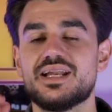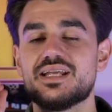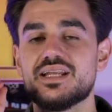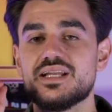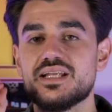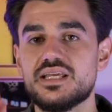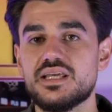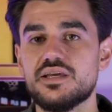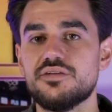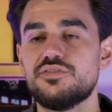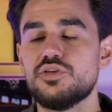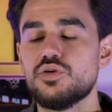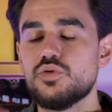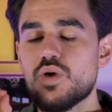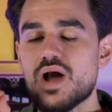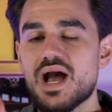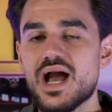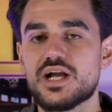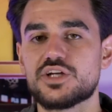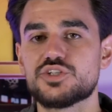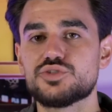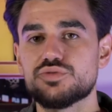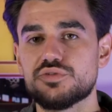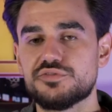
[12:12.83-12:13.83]
can give you
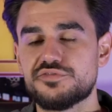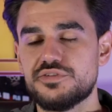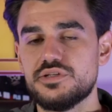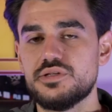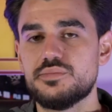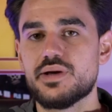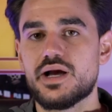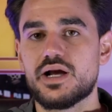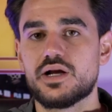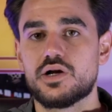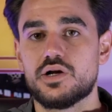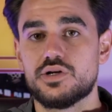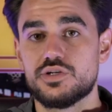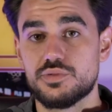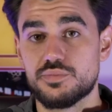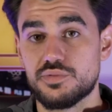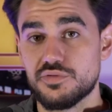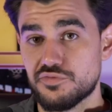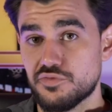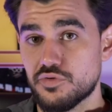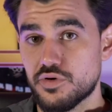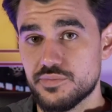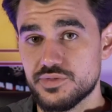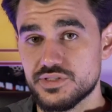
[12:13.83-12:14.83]
actual feedback on your
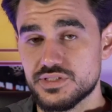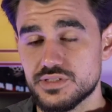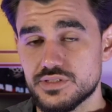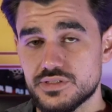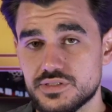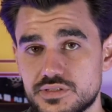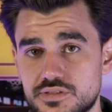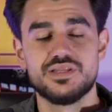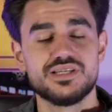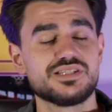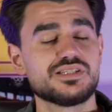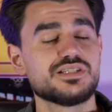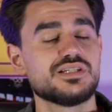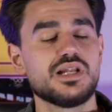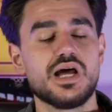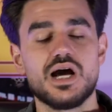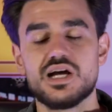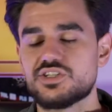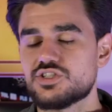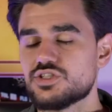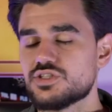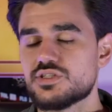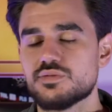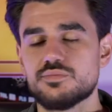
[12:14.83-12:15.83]
performances. This is
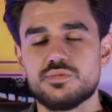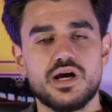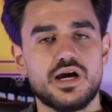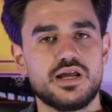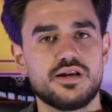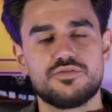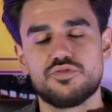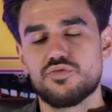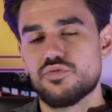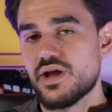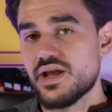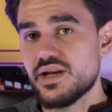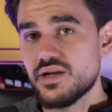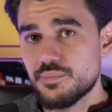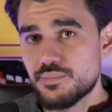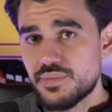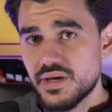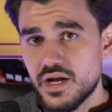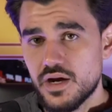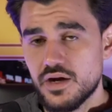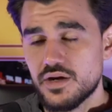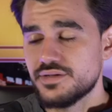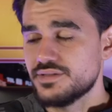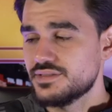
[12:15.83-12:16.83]
not just some kind of a random
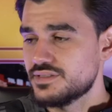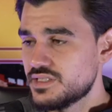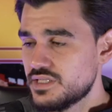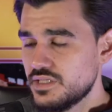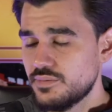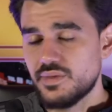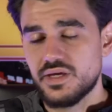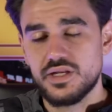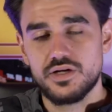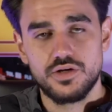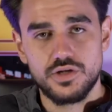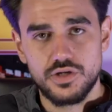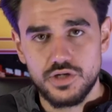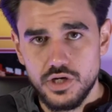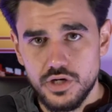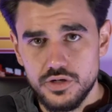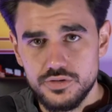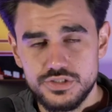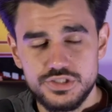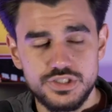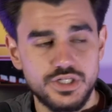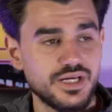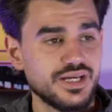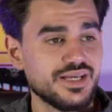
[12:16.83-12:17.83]
parent, teammate, or
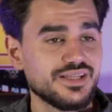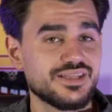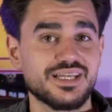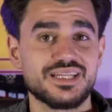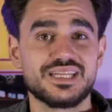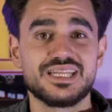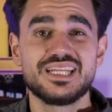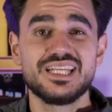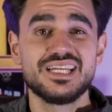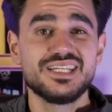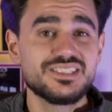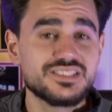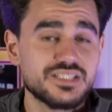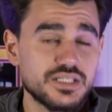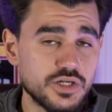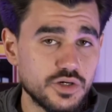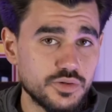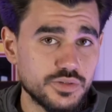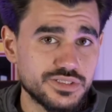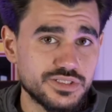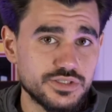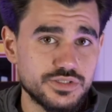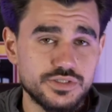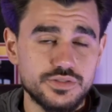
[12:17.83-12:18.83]
coach that thinks they know
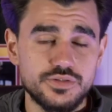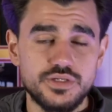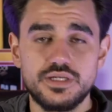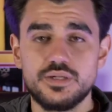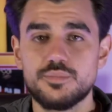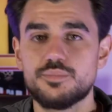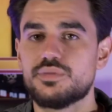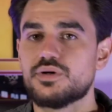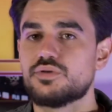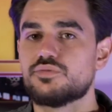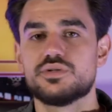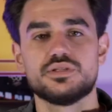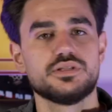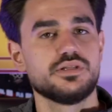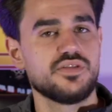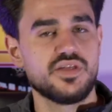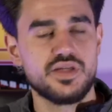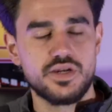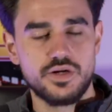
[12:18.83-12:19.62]
what they're doing, but really they